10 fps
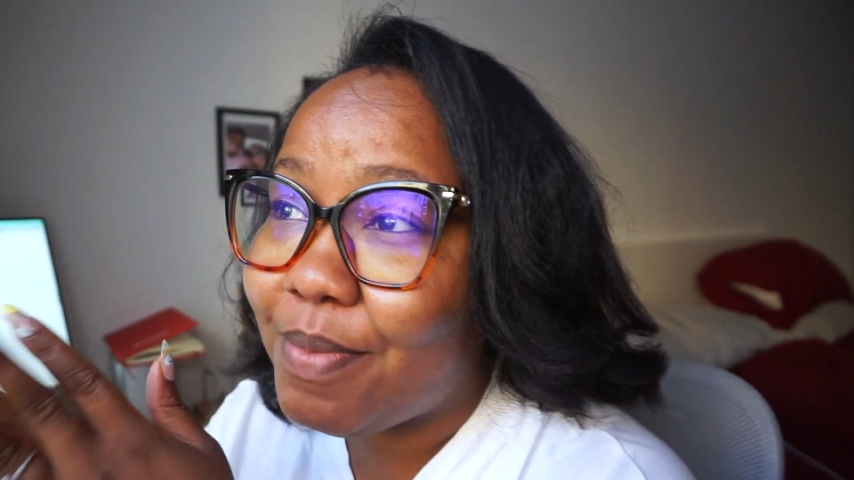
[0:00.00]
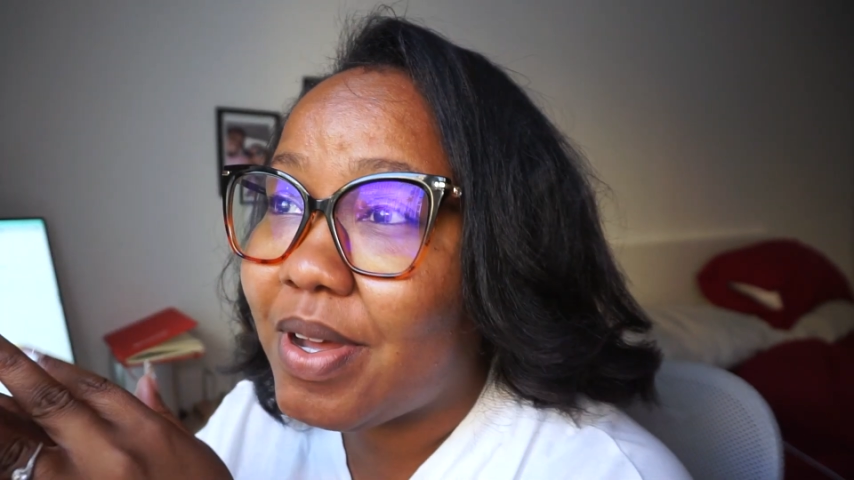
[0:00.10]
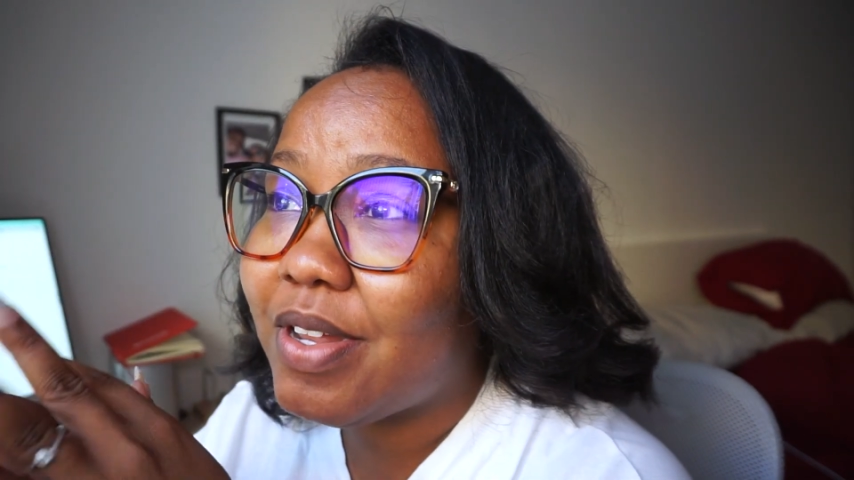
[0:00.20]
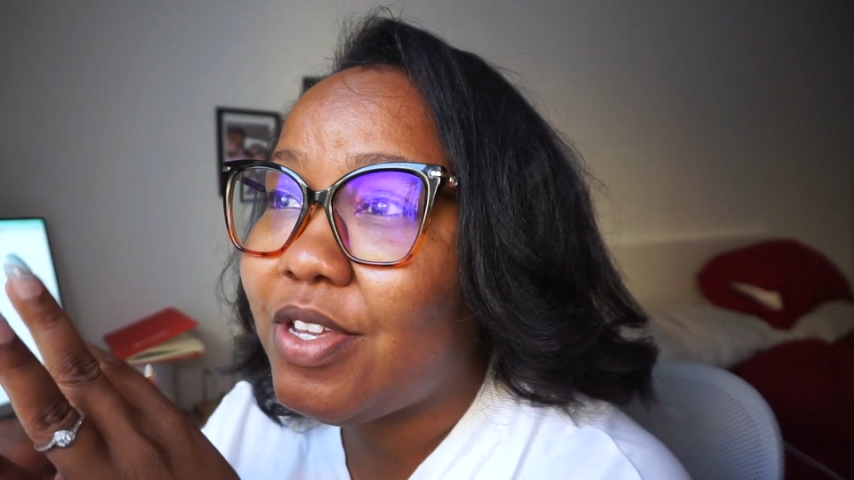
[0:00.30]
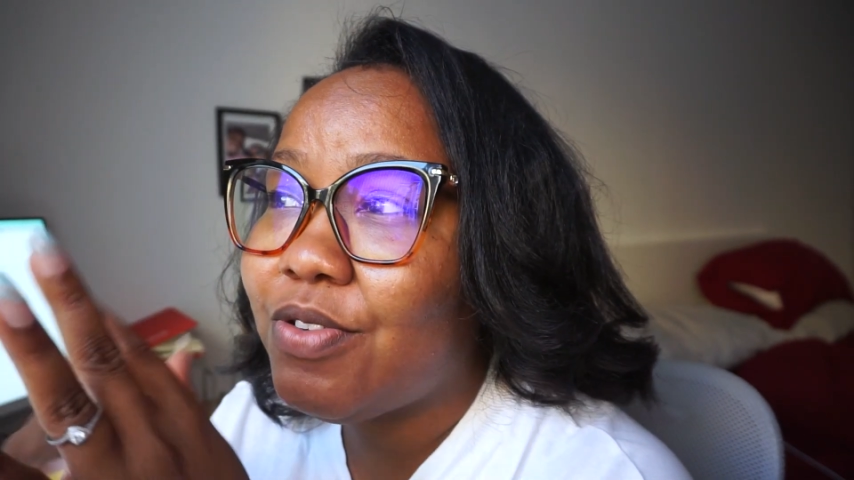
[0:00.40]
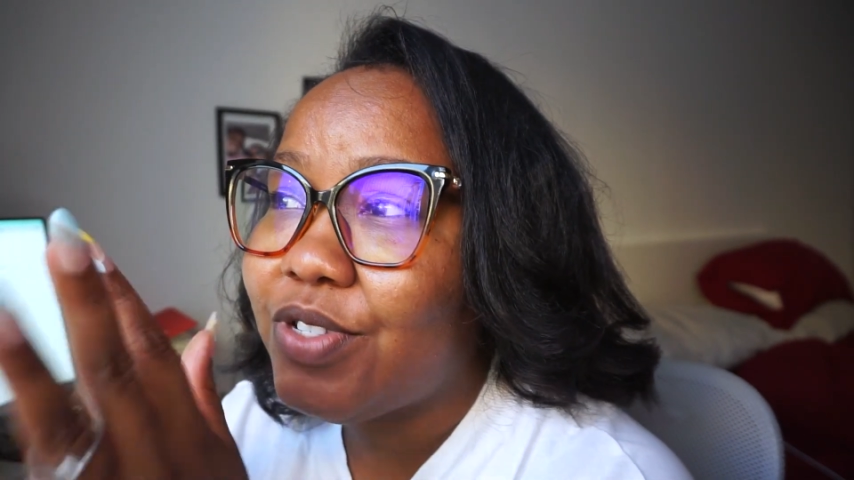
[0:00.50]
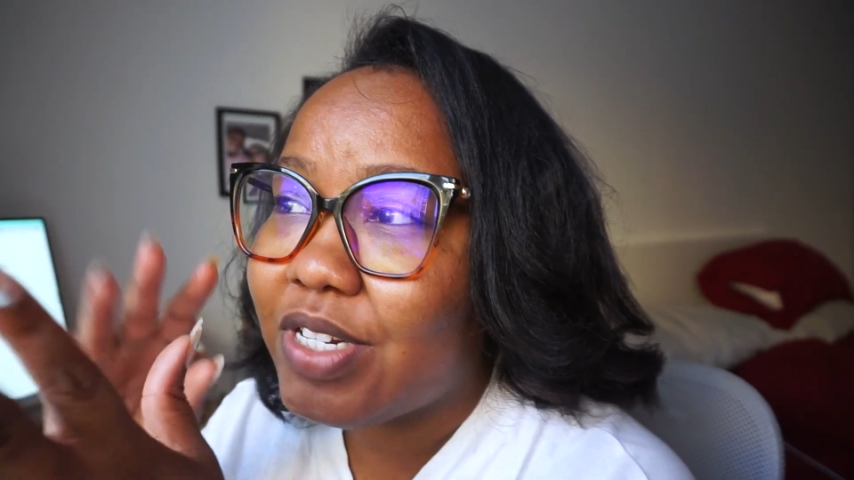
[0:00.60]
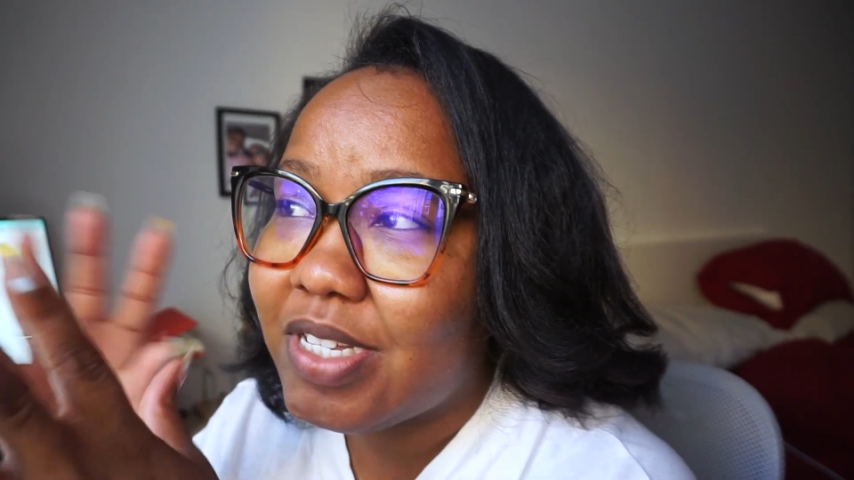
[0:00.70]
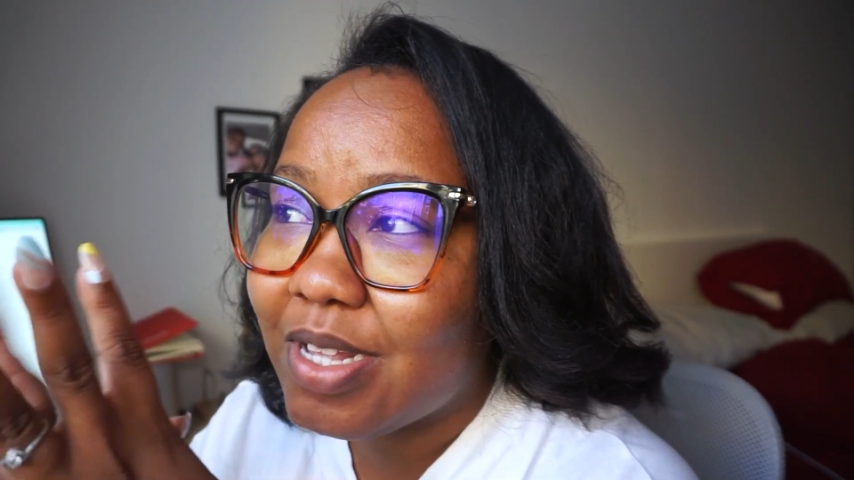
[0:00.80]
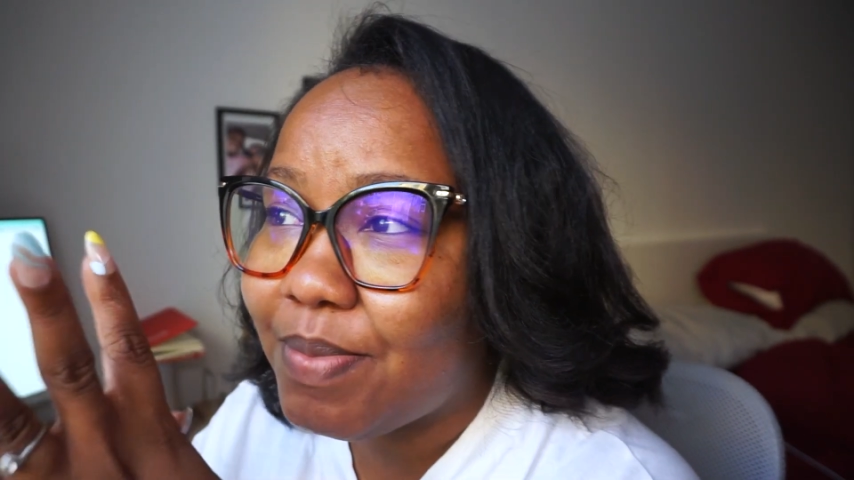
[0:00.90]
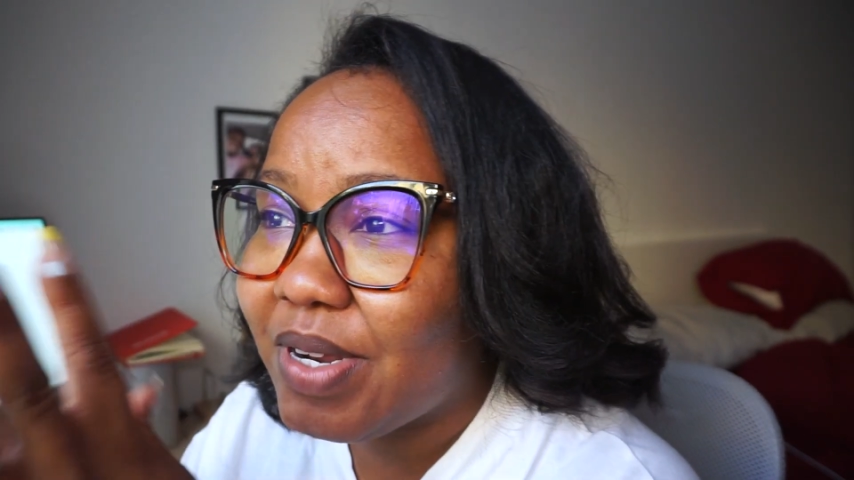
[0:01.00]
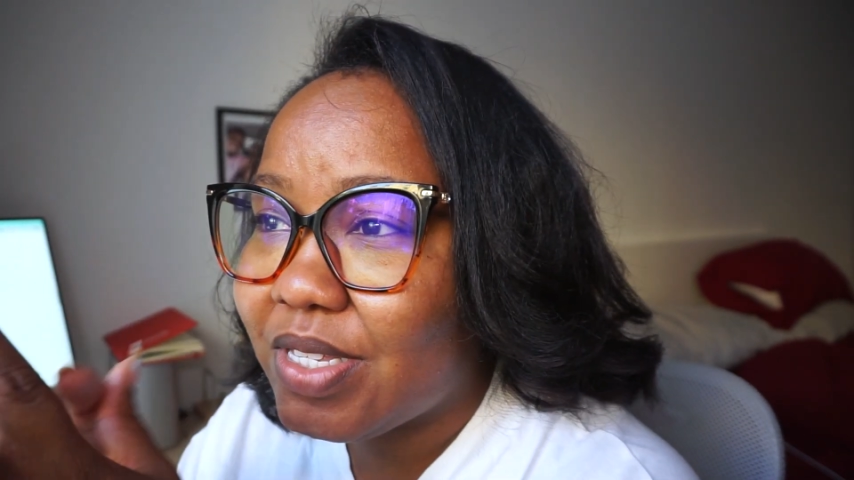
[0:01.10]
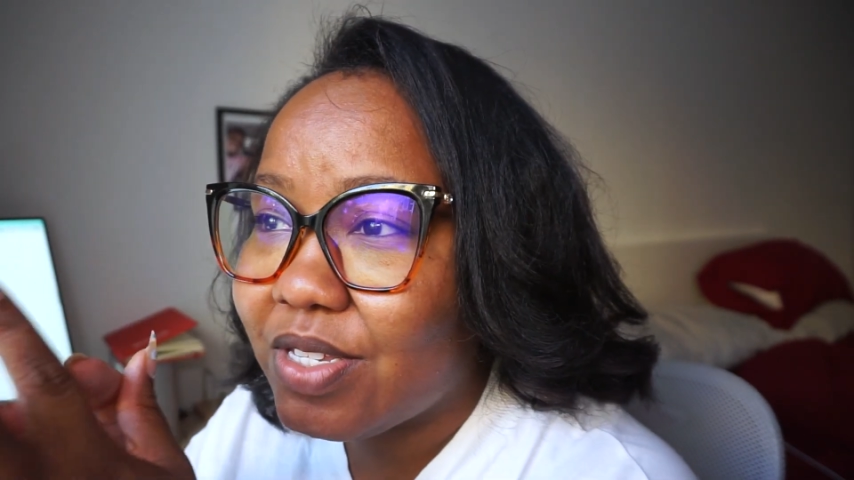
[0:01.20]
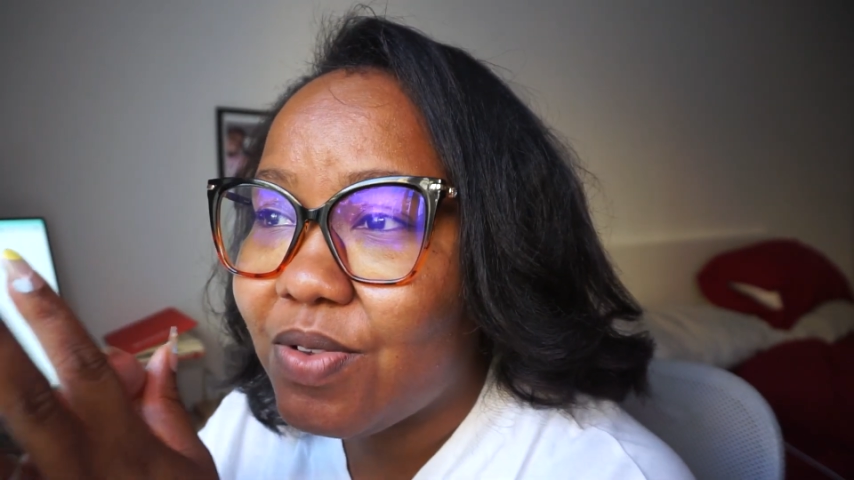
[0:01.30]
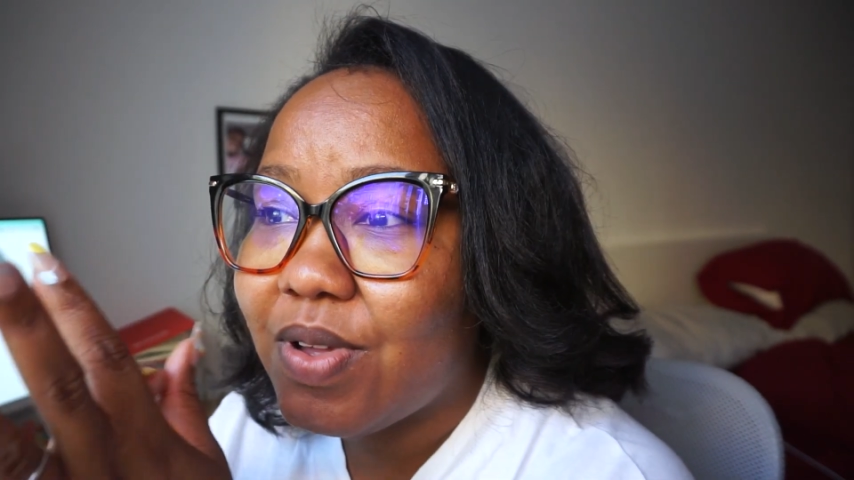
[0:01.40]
but usually some places